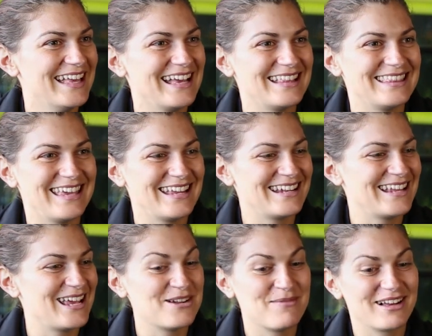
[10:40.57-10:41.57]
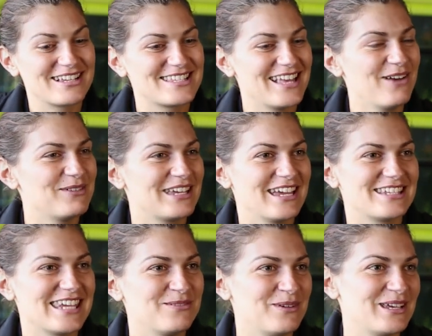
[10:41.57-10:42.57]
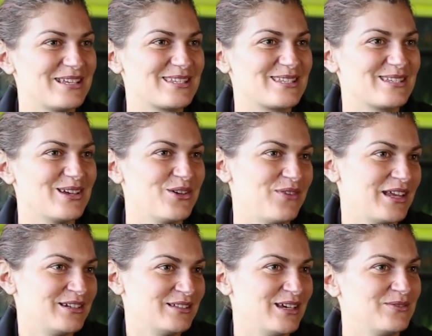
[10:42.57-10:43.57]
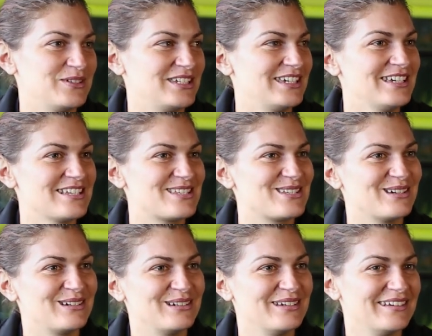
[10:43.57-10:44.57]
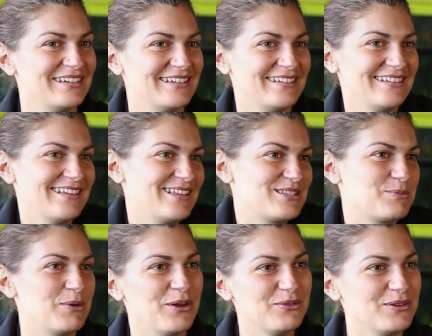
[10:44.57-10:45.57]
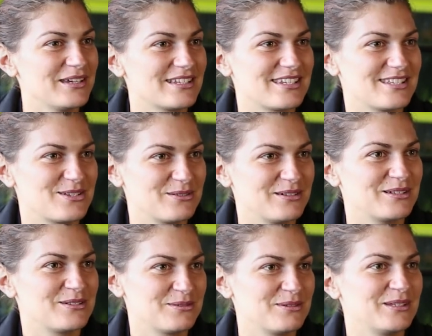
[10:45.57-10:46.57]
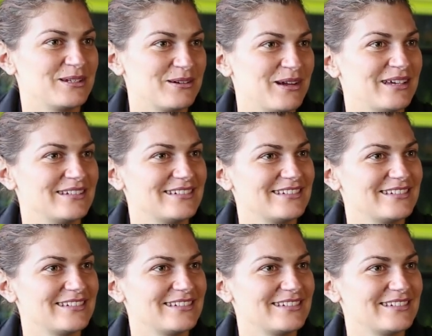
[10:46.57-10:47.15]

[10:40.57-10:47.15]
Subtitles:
And then in amongst that we get 10 weeks of annual leave a year, so it's perfect. It's really great.